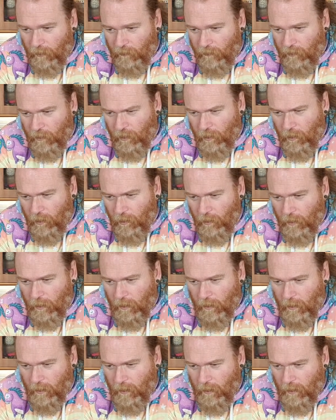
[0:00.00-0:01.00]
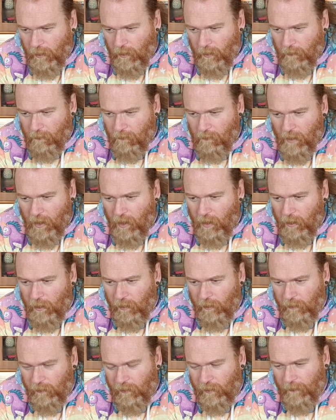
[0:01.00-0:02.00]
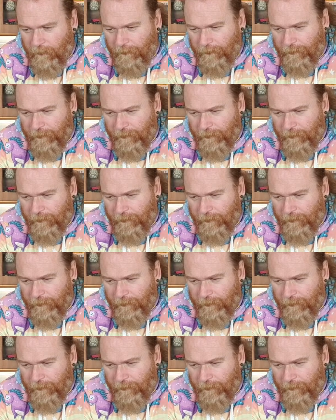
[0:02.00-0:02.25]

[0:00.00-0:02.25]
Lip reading: So Mars